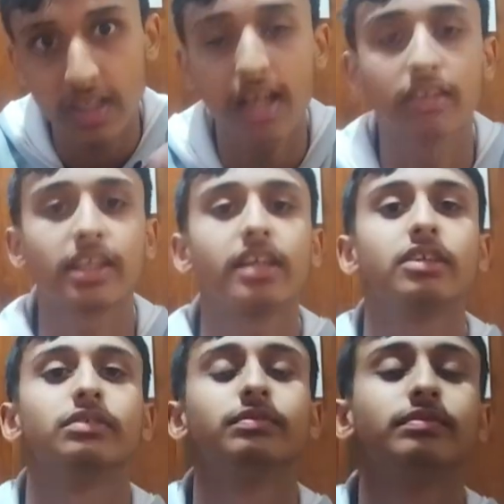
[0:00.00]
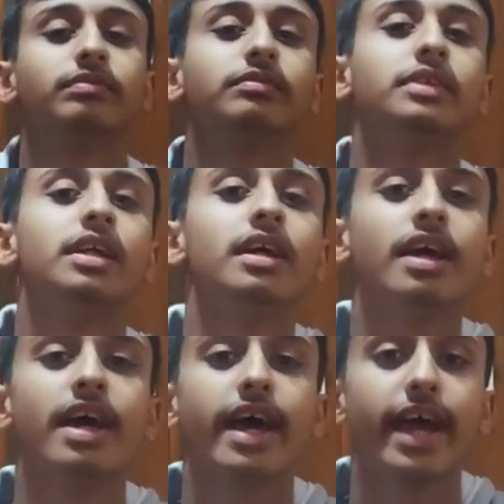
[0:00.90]
I'll tell you.
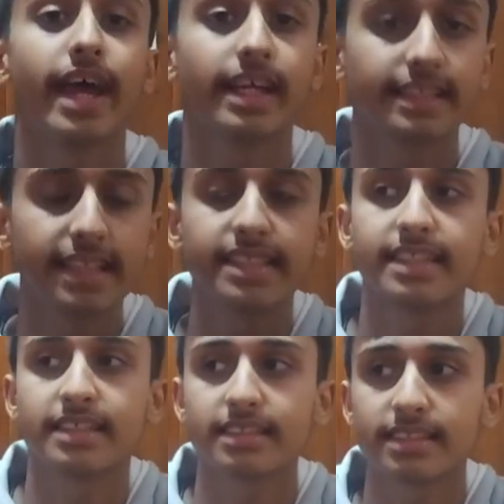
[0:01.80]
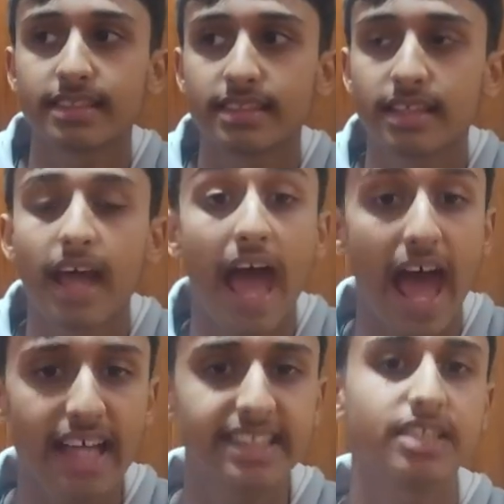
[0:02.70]
Existence
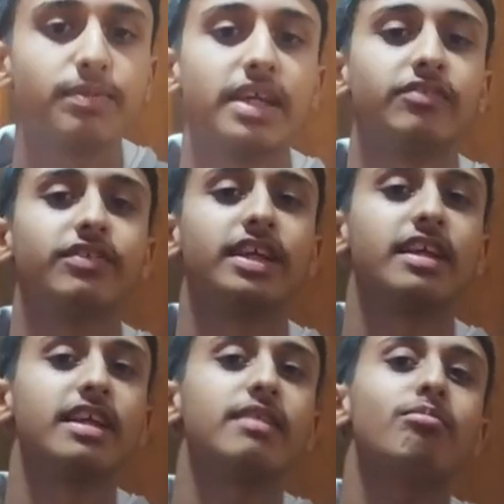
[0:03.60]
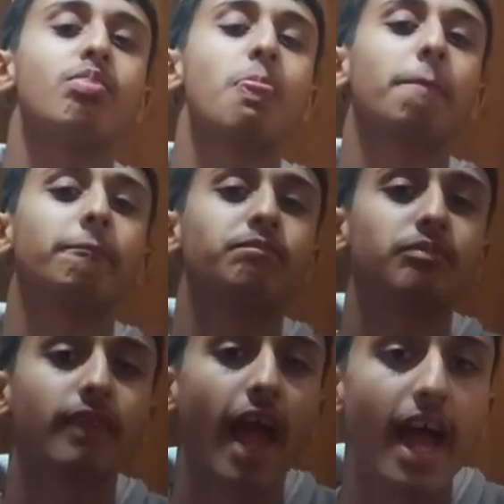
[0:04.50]
has to be infinity,
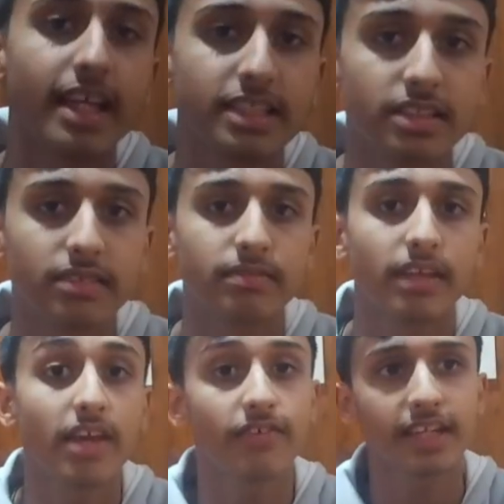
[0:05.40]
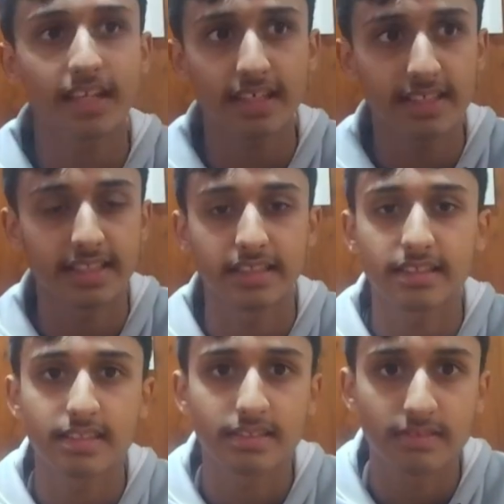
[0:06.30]
as if it
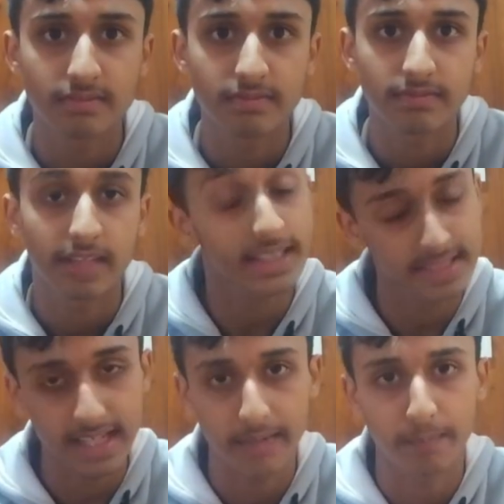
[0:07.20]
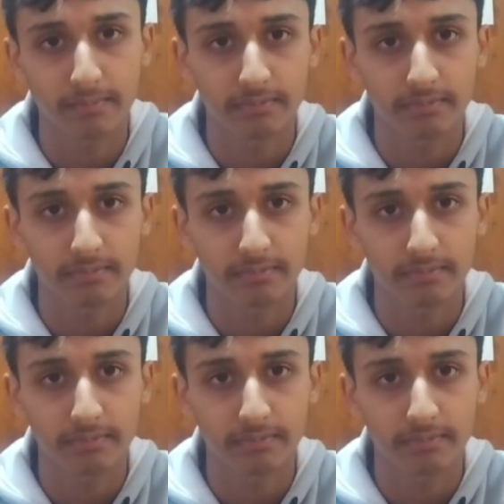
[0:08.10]
isn't, let's say